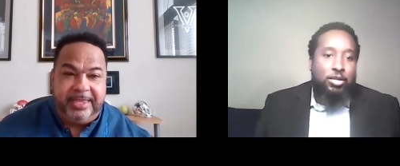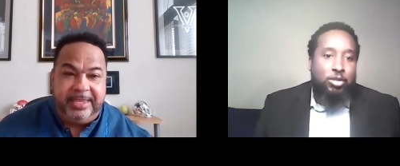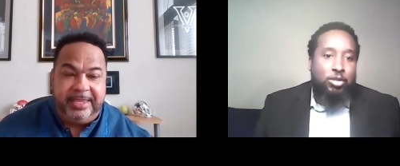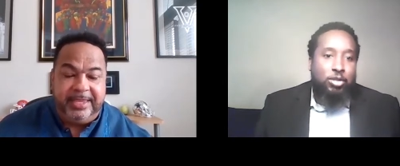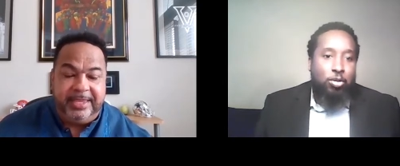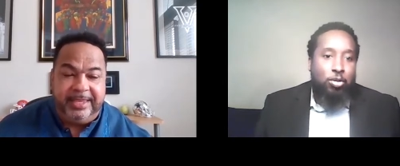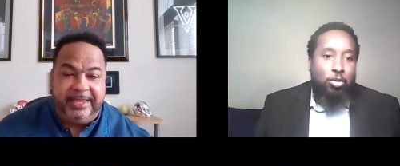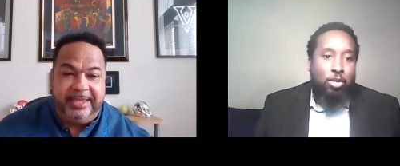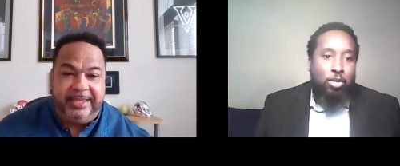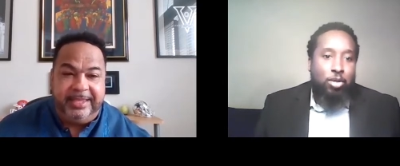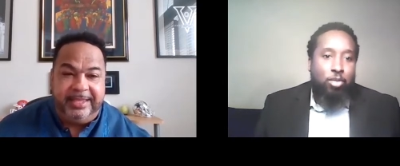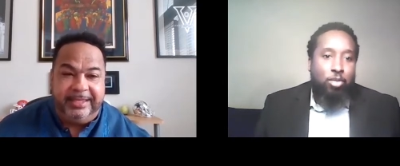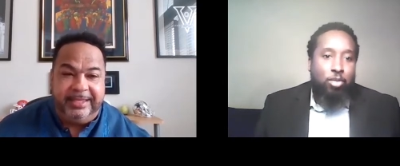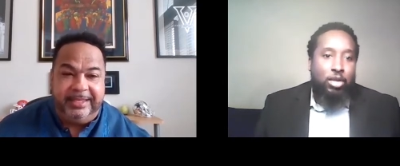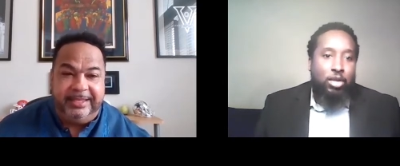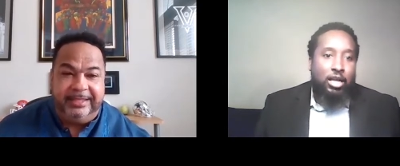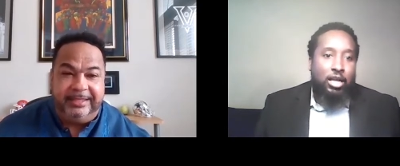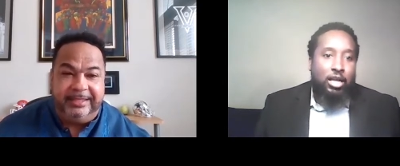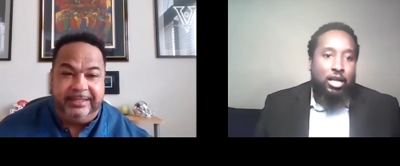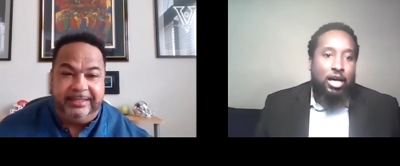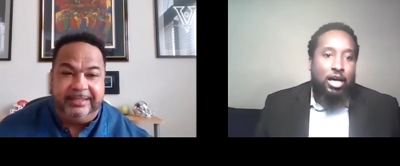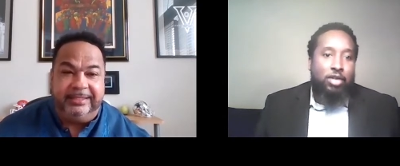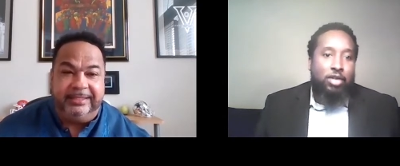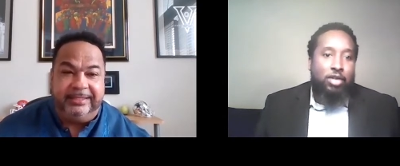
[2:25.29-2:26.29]
Speaker 1: So I'm
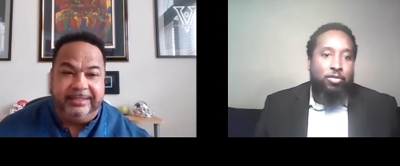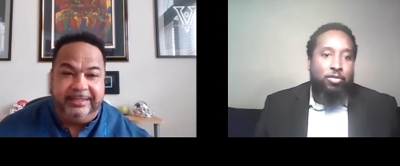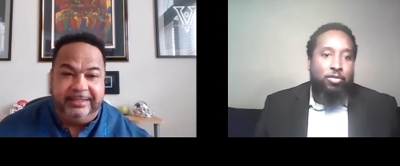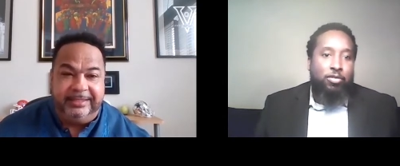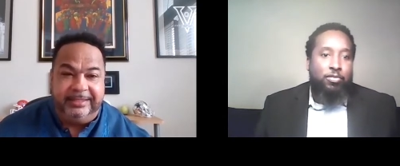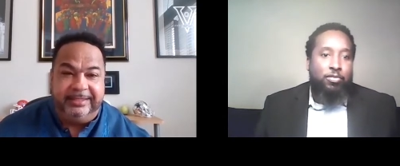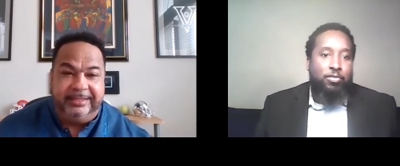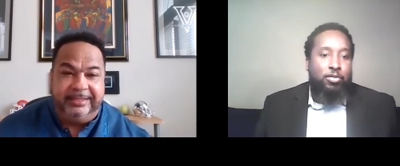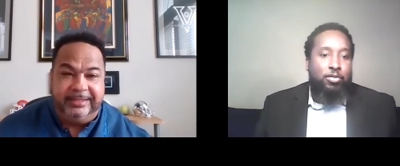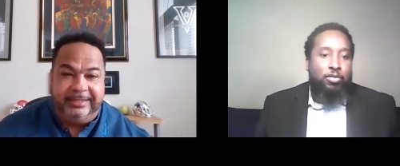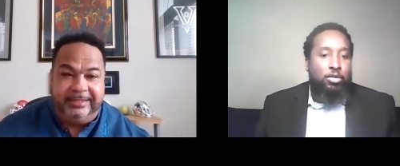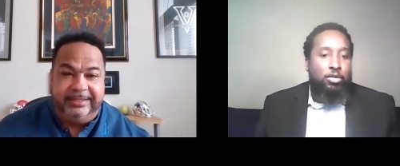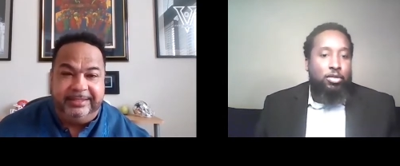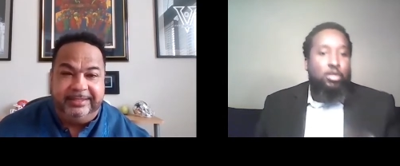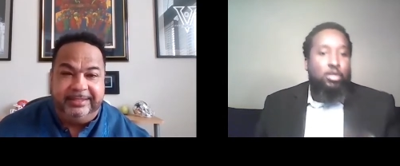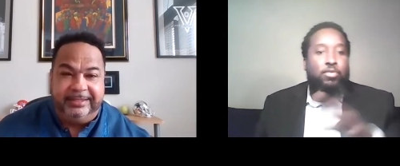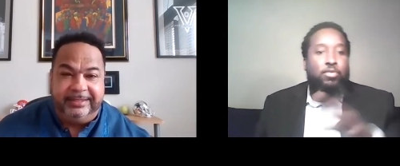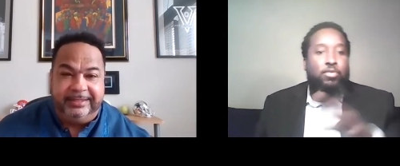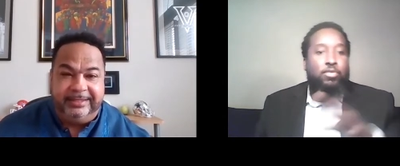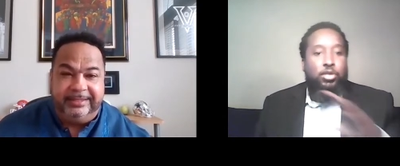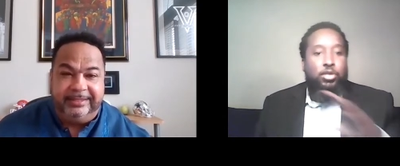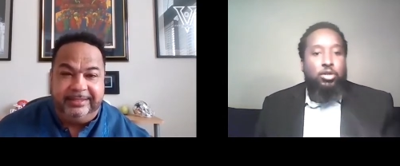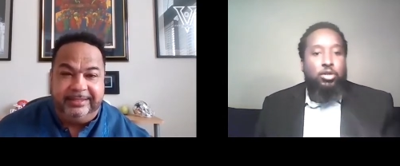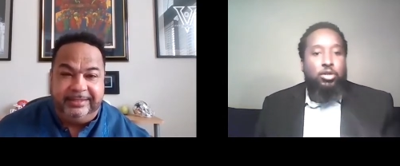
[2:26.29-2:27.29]
really honored
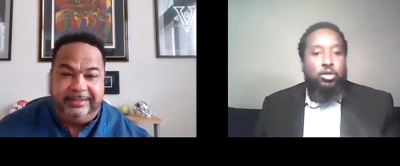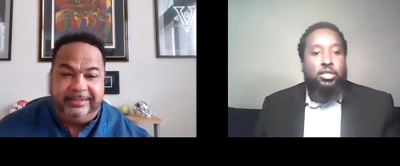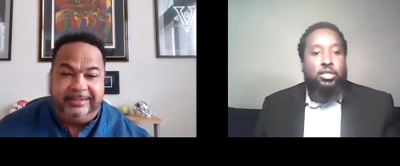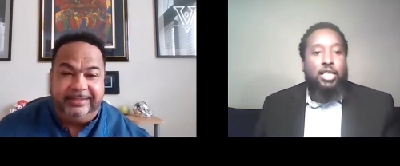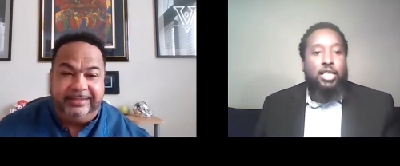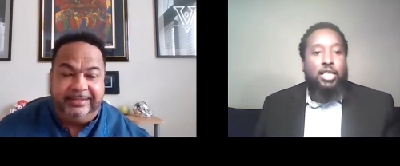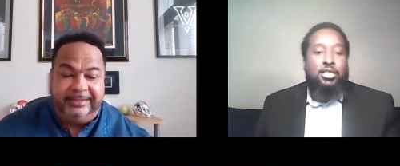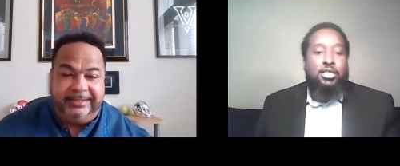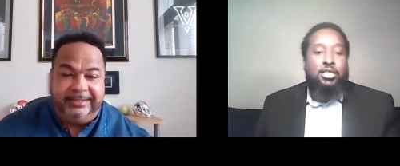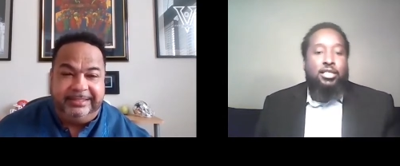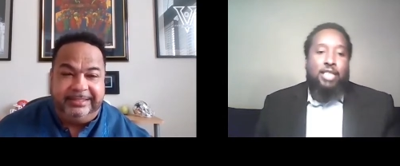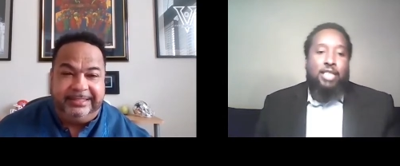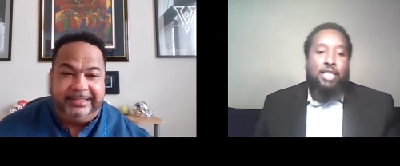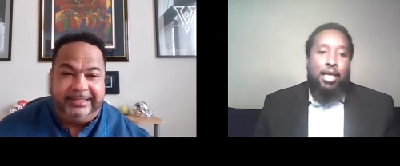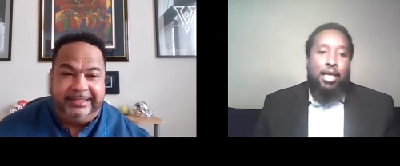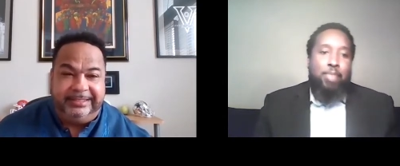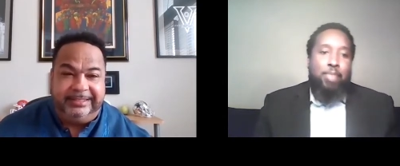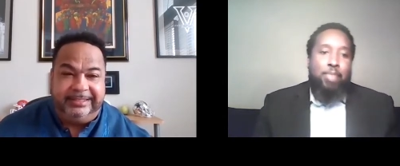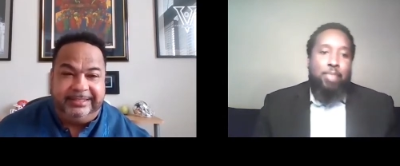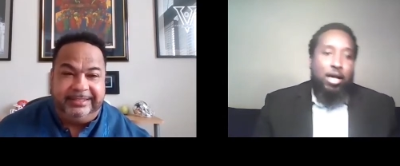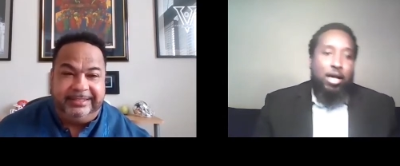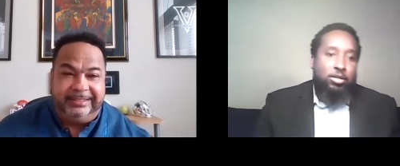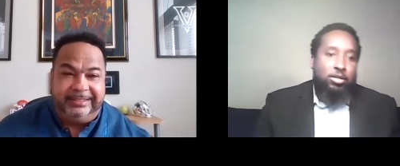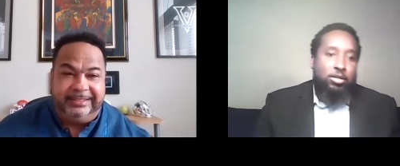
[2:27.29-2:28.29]
for you to take the
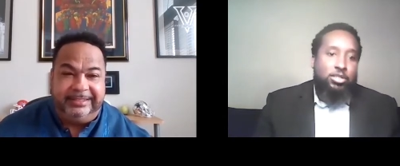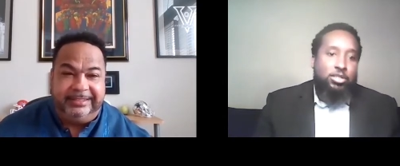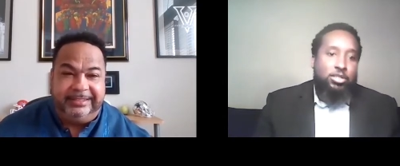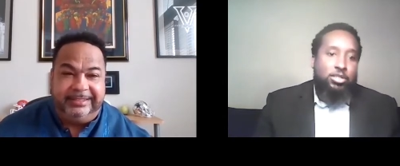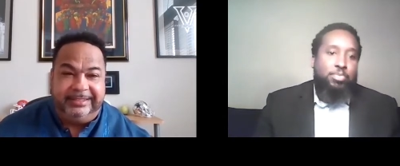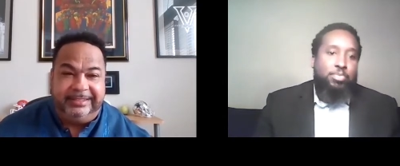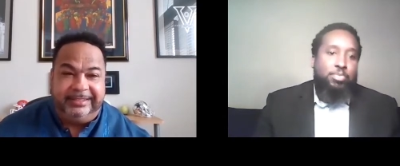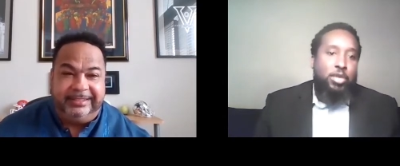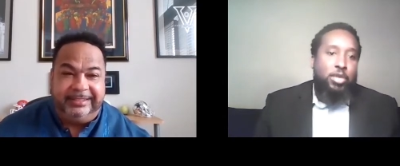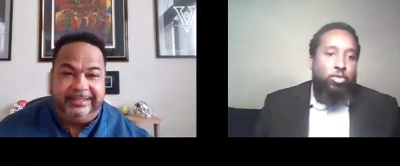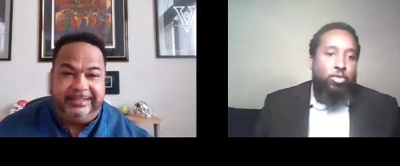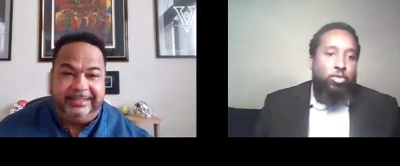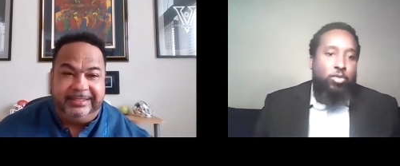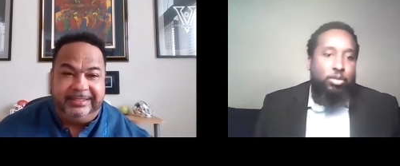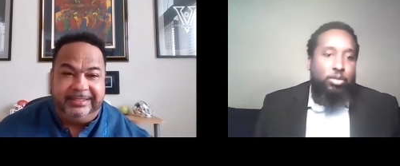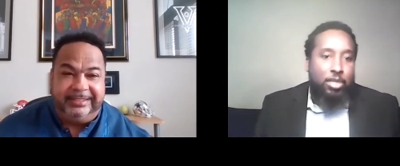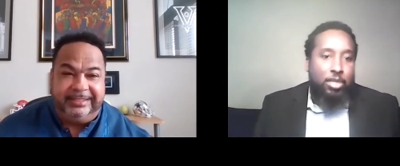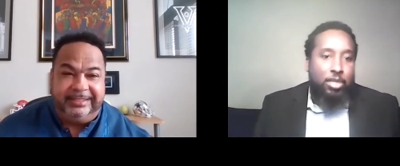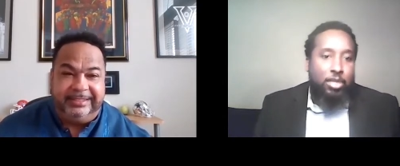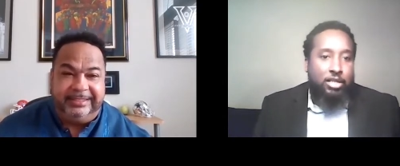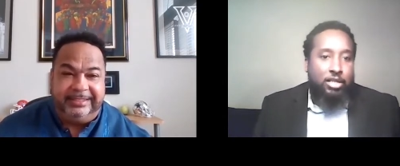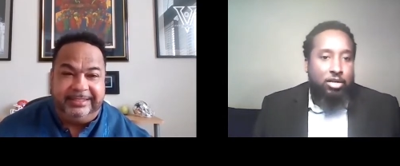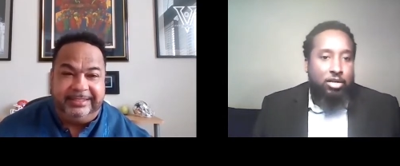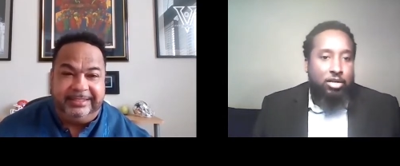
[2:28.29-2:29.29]
time out to speak with me
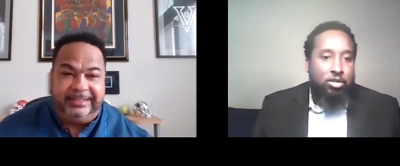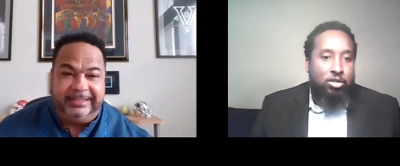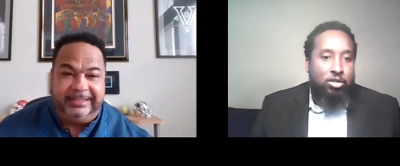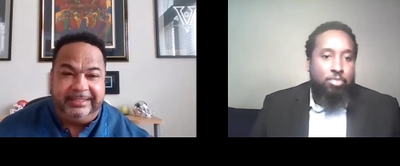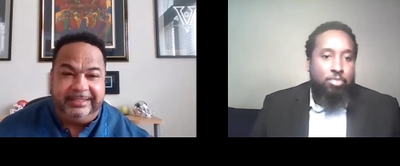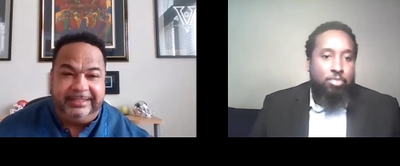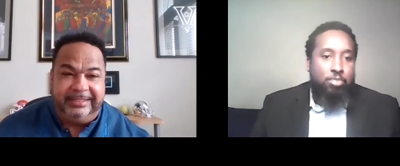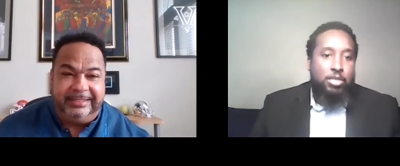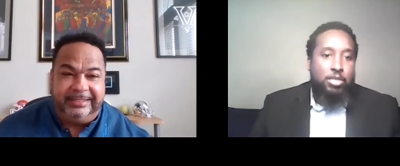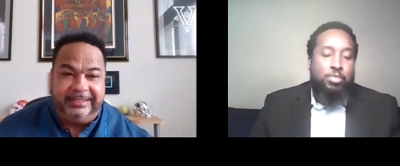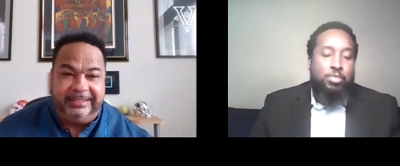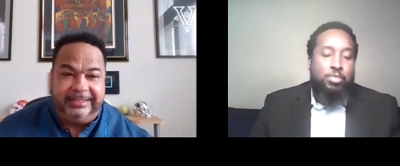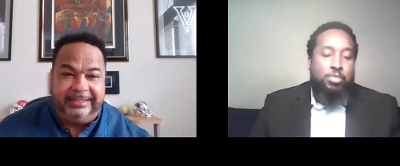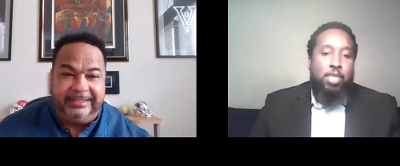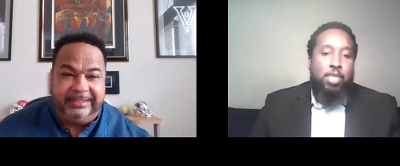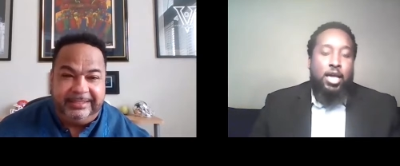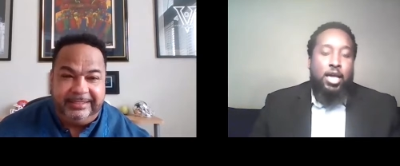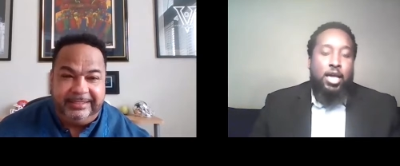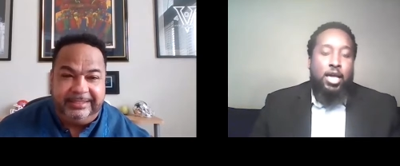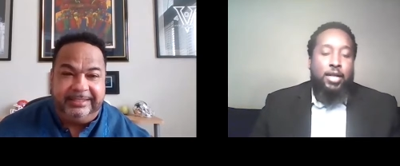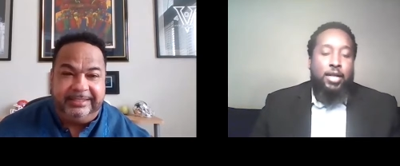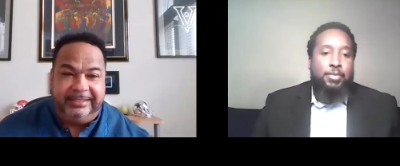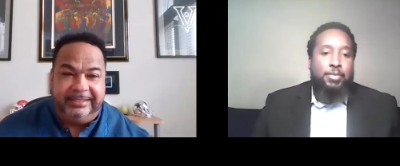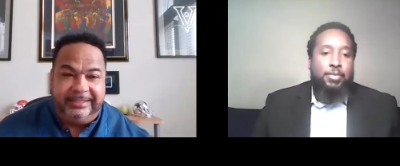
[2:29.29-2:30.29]
because I know you're a busy man.
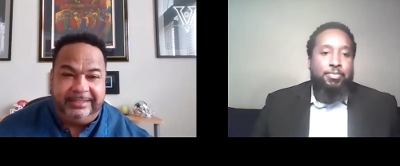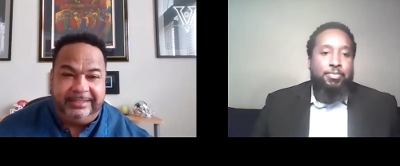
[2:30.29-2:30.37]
